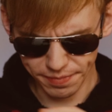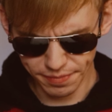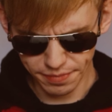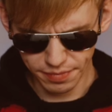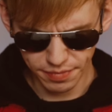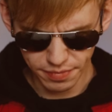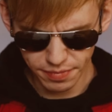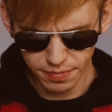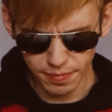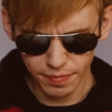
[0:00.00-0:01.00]

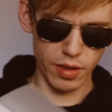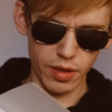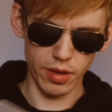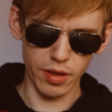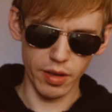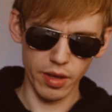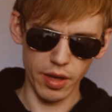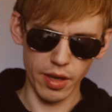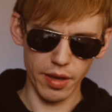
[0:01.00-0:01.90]
(no one is talking)